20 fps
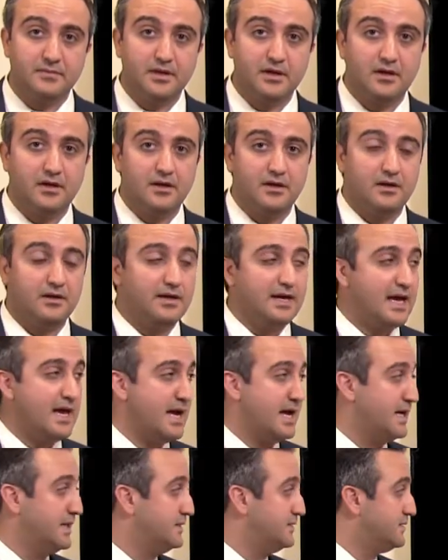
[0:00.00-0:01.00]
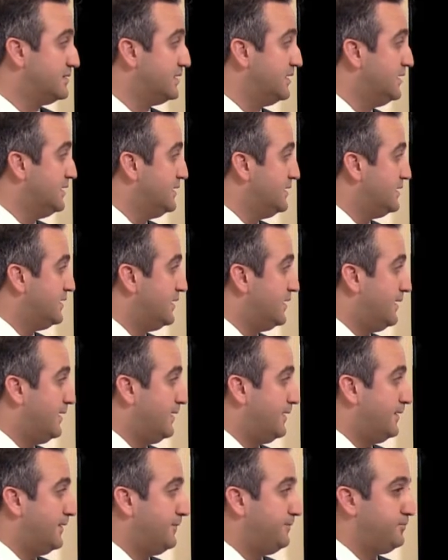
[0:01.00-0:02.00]
uh, and
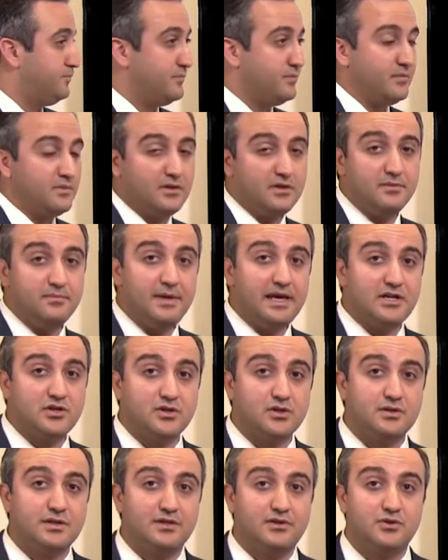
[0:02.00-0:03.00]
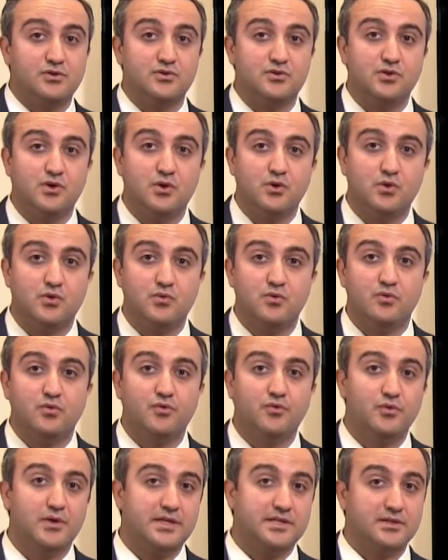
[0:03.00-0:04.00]
um, to make sure that there's no
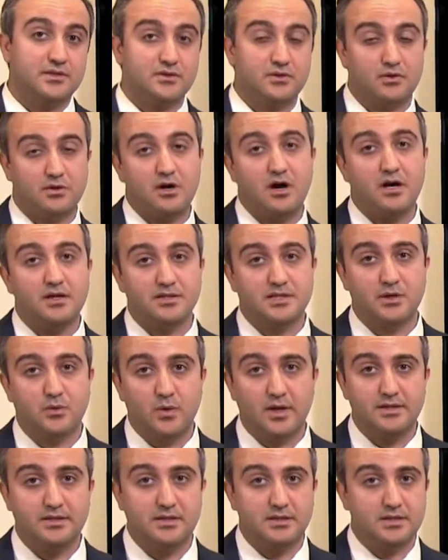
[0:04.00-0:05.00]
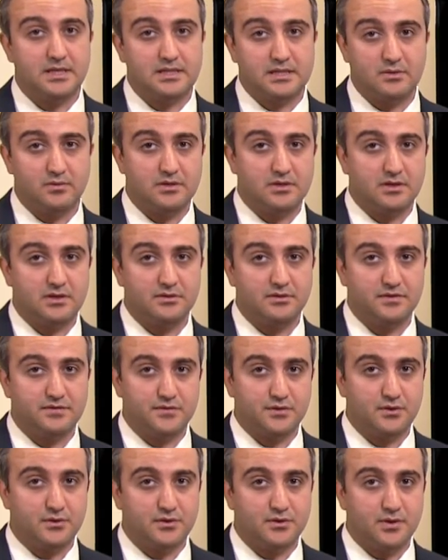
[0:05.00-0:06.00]
risks or consequences as a result of
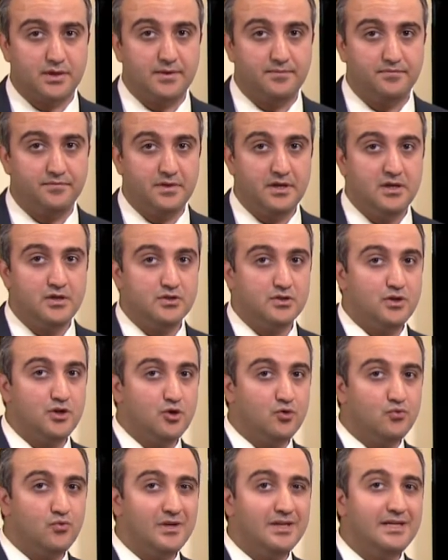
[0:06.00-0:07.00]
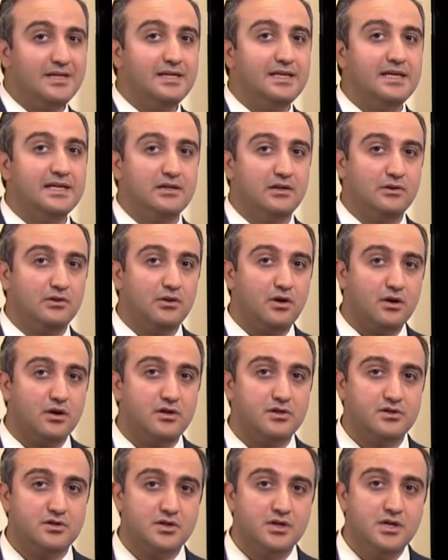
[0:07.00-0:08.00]
surgery. So you really need a
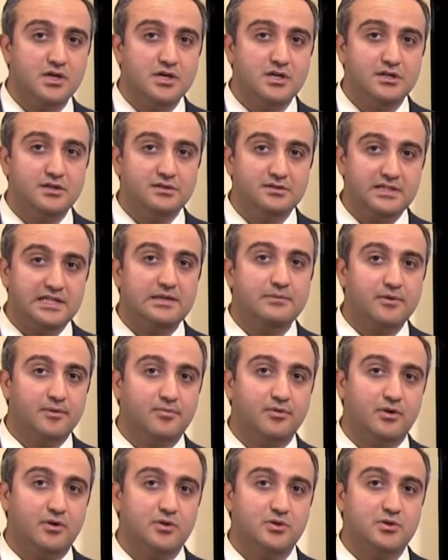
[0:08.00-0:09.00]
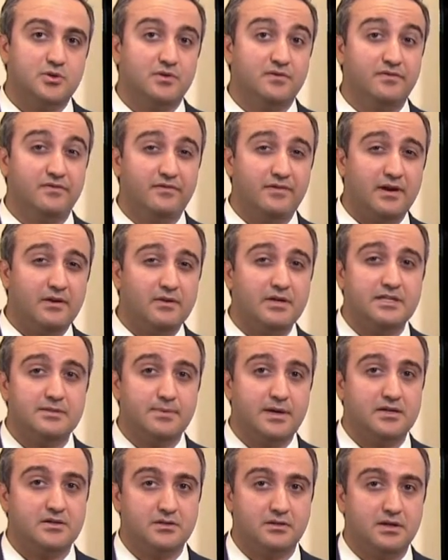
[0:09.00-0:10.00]
large team approach with very
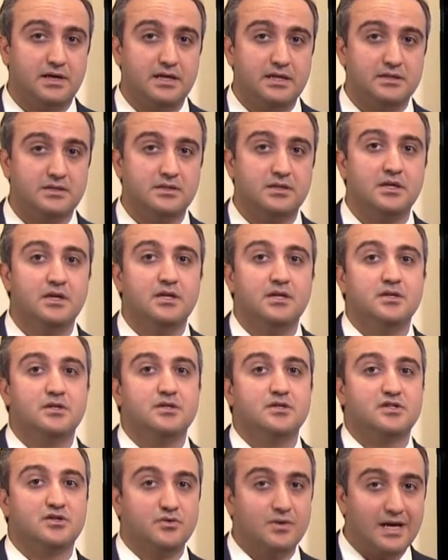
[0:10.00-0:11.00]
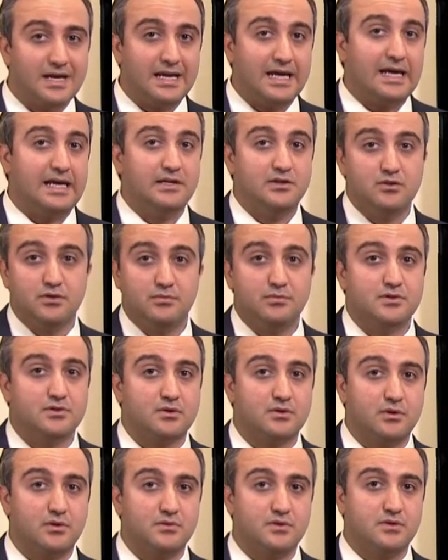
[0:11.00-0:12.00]
specialized training in tuberous
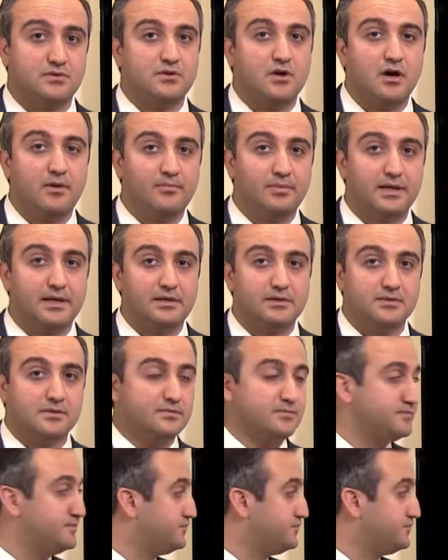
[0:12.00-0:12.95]
sclerosis complex.